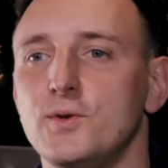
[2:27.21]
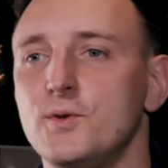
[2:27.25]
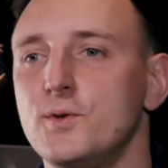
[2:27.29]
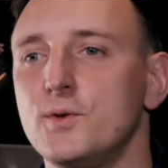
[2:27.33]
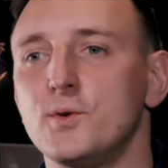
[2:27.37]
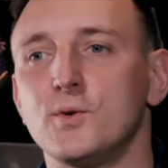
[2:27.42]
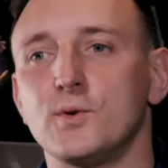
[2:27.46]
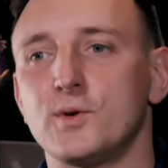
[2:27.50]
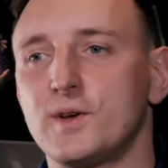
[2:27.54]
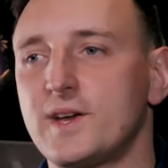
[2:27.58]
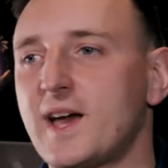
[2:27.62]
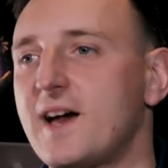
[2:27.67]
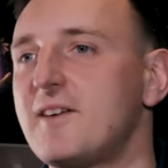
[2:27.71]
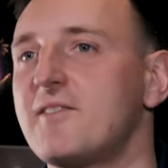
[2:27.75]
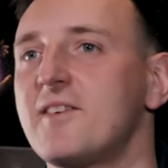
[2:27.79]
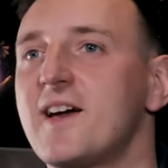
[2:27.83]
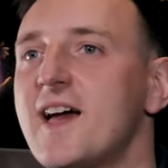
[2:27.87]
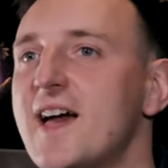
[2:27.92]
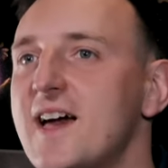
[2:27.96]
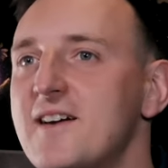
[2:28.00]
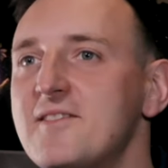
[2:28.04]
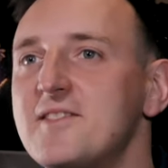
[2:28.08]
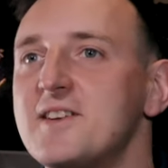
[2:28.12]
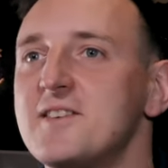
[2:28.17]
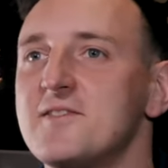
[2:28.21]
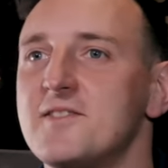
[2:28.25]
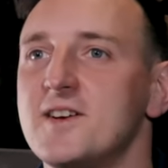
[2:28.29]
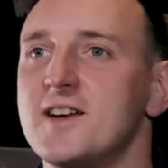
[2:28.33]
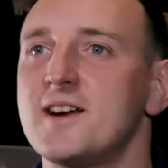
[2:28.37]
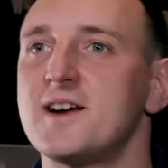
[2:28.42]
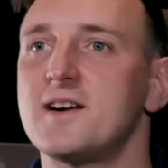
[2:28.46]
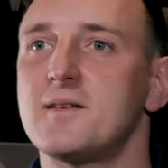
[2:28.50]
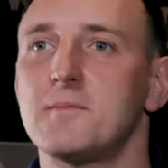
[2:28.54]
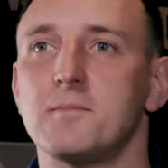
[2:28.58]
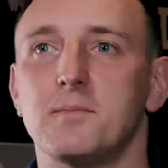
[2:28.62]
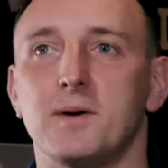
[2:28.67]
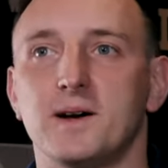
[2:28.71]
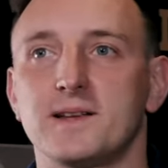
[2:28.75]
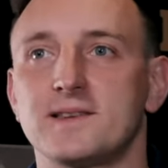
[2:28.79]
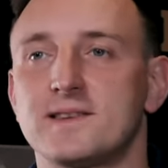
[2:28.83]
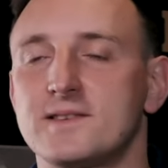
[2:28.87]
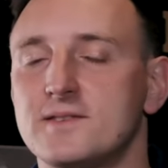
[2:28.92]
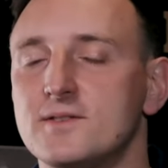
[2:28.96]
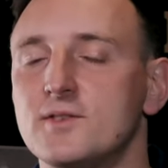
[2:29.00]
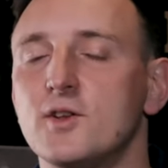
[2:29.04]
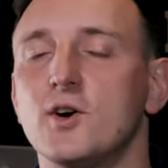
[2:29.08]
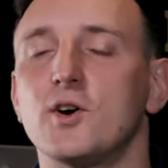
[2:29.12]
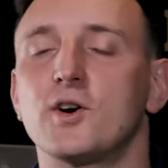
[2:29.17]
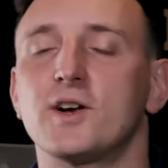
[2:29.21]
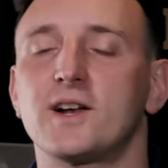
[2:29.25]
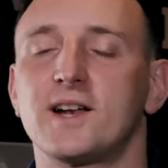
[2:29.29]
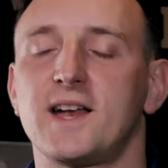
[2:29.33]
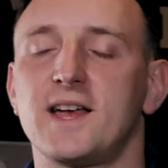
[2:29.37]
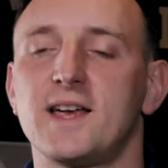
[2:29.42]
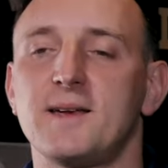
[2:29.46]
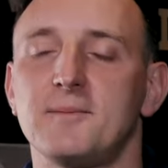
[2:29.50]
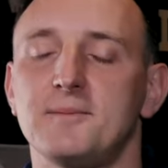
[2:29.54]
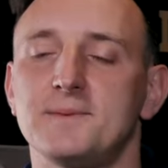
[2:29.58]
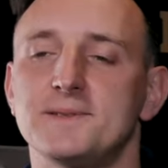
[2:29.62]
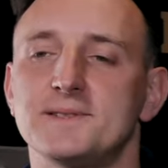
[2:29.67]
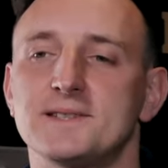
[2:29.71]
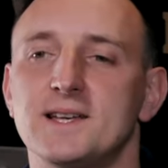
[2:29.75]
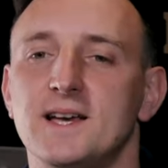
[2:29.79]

you have everywhere, but no crepes.